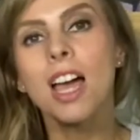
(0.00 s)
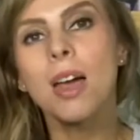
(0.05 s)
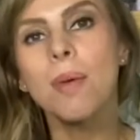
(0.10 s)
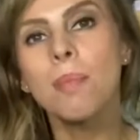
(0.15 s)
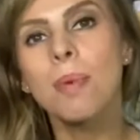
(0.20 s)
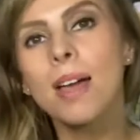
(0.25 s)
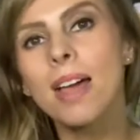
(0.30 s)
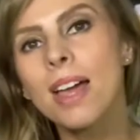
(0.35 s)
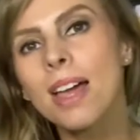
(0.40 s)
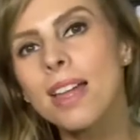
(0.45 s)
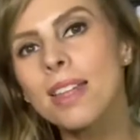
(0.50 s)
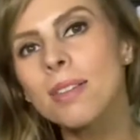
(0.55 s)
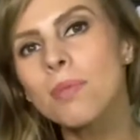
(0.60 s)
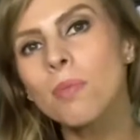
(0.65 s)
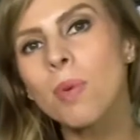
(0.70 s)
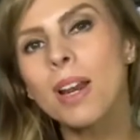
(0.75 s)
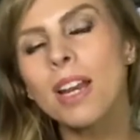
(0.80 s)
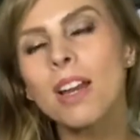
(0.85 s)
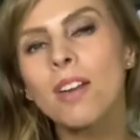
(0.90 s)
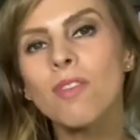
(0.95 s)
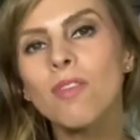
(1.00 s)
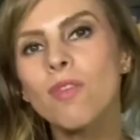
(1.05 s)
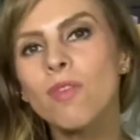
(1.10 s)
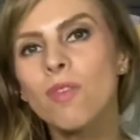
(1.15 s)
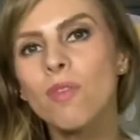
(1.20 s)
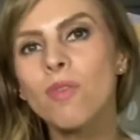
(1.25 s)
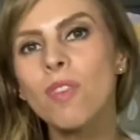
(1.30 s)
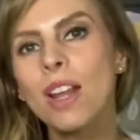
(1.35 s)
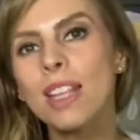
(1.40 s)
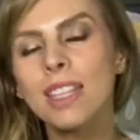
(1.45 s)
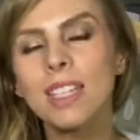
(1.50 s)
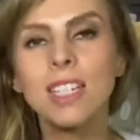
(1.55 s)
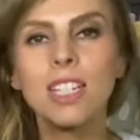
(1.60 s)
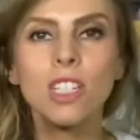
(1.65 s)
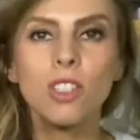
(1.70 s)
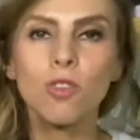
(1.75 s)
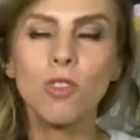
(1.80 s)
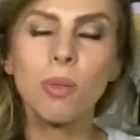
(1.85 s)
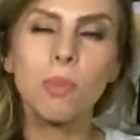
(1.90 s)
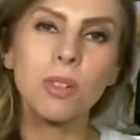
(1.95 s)
but when I read the
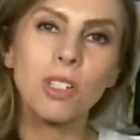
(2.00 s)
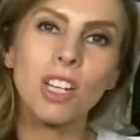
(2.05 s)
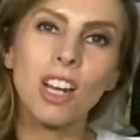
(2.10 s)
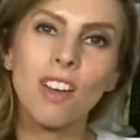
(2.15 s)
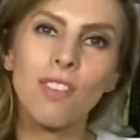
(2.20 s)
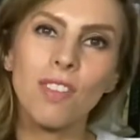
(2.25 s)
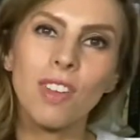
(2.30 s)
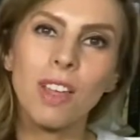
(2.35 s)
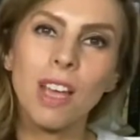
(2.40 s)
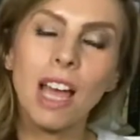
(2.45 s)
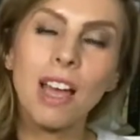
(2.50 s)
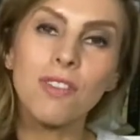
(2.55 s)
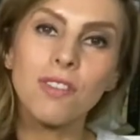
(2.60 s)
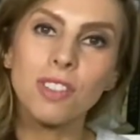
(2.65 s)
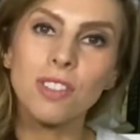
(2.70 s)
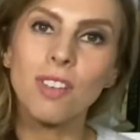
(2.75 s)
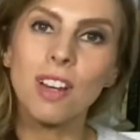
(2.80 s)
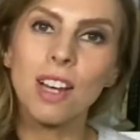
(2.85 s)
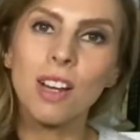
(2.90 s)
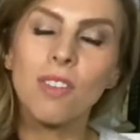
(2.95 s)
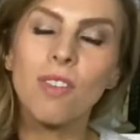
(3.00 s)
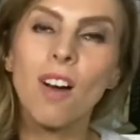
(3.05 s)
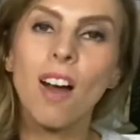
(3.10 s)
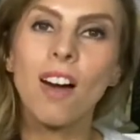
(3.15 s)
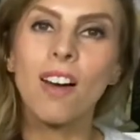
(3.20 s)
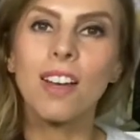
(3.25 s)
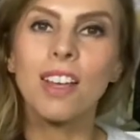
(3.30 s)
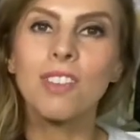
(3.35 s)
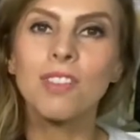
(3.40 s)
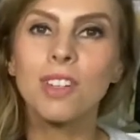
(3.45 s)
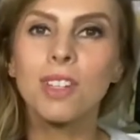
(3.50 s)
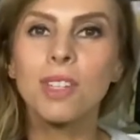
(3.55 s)
description of it after it arrived on the